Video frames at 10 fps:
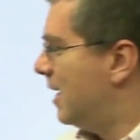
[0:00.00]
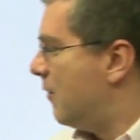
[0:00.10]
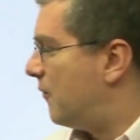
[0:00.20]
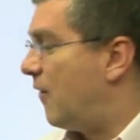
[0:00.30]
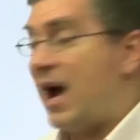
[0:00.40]

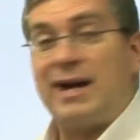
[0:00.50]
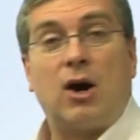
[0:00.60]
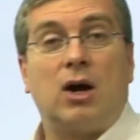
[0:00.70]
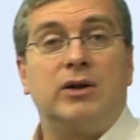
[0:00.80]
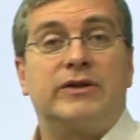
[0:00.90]
Fine
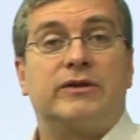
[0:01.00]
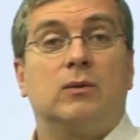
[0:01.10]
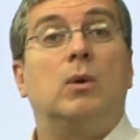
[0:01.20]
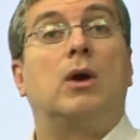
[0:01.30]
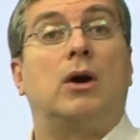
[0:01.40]
arts
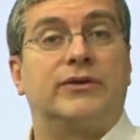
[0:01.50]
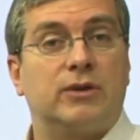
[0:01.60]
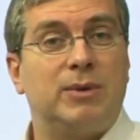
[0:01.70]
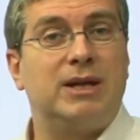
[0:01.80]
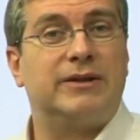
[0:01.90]
will
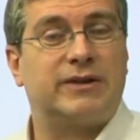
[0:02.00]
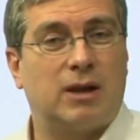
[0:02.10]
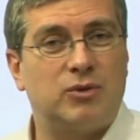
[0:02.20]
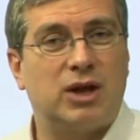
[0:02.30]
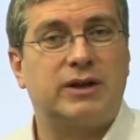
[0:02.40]
also be the
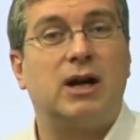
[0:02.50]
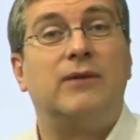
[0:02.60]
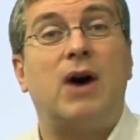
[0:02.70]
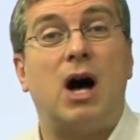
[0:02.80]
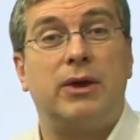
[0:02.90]
subject
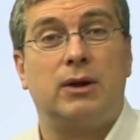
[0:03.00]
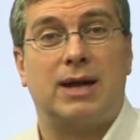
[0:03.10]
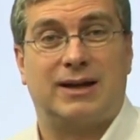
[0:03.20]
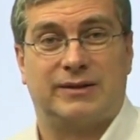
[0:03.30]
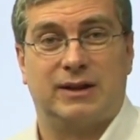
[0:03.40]
of other
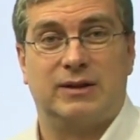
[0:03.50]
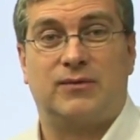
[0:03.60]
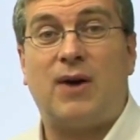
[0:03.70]
lessons.